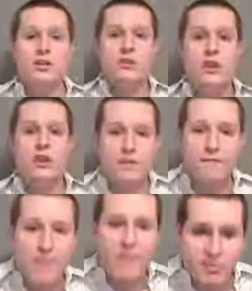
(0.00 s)
Do you get all your
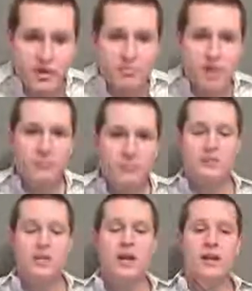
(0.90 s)
family
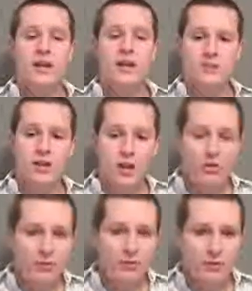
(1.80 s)
members' dental
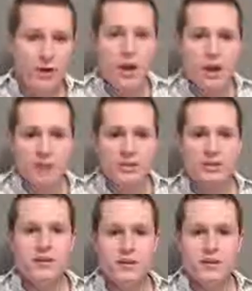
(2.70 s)
health paid for? Let me
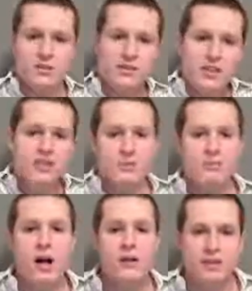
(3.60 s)
tell you something. Teachers
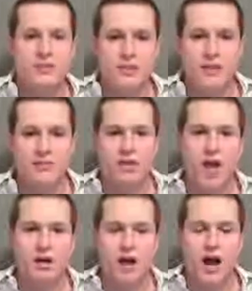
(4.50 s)
and politicians have a
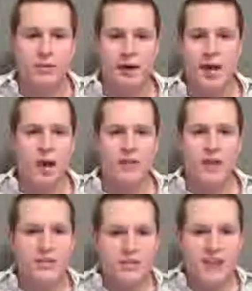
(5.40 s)
lot in common, and
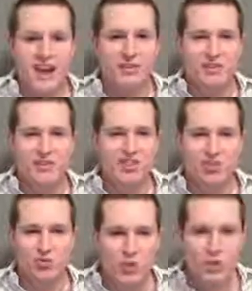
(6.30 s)
that's that they have the
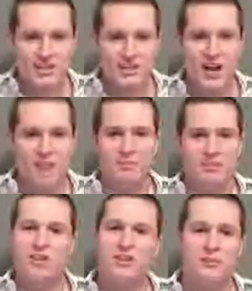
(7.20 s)
sweetest
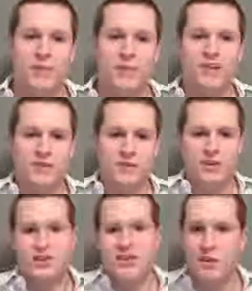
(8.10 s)
compensation package for
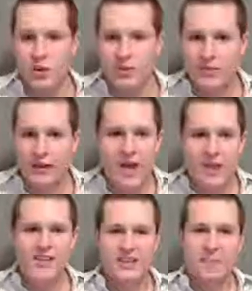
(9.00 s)
their job, don't they?
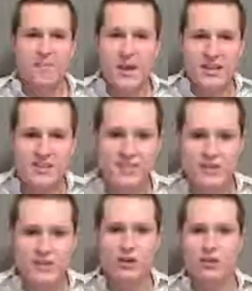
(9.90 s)
They get the best
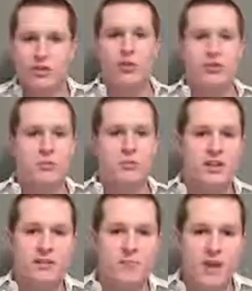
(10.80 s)
health care in the world
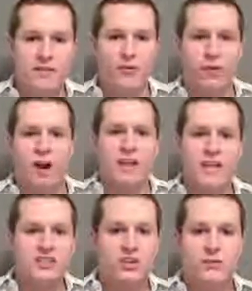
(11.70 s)
completely paid for.
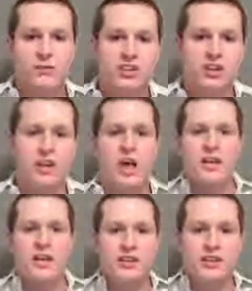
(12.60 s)
Dental, vision,
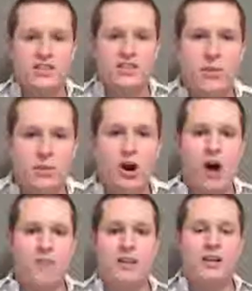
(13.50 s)
they get the
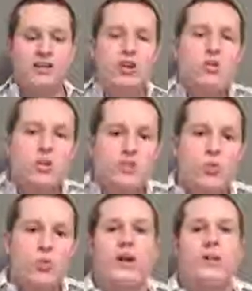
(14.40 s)
summer off. They get 2 weeks
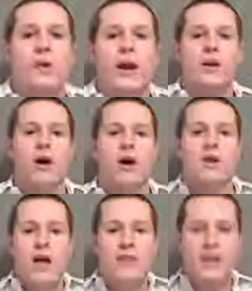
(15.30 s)
of winter break
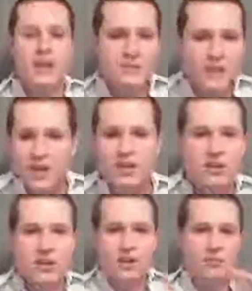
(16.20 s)
off. They get
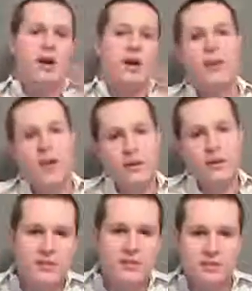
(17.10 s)
tenure.
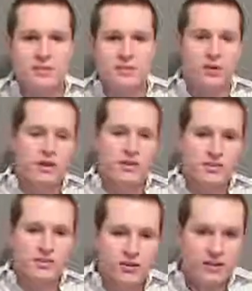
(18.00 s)
Politicians don't
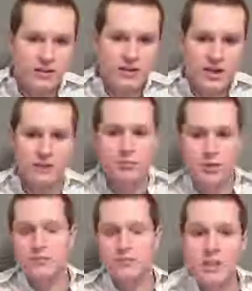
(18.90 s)
necessarily get tenure,
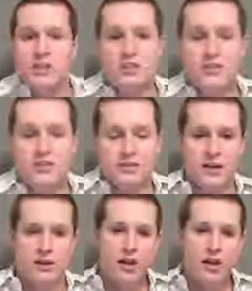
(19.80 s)
but teachers get
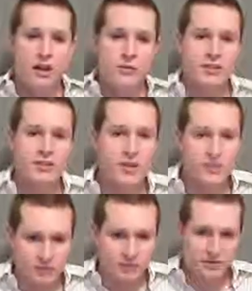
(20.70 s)
tenure. Let me tell
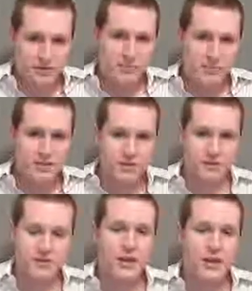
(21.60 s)
you something. My
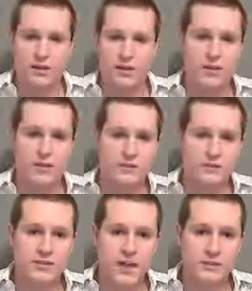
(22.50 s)
biggest mistake in life
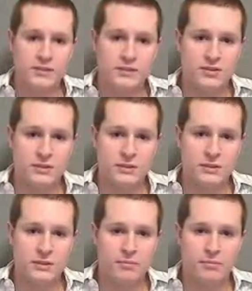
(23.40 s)
is that I went to school
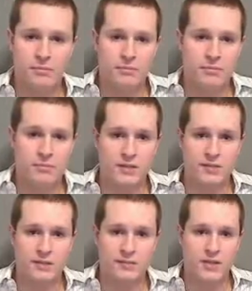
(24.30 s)
to be a business
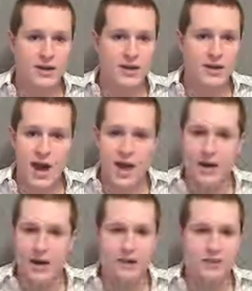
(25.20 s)
major and
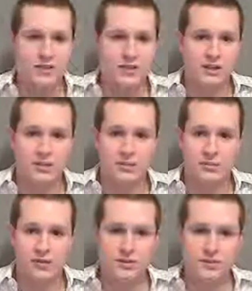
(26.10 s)
not an
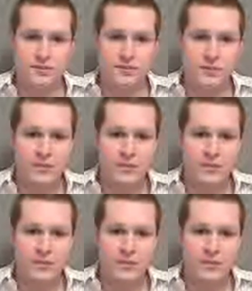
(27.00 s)
education major.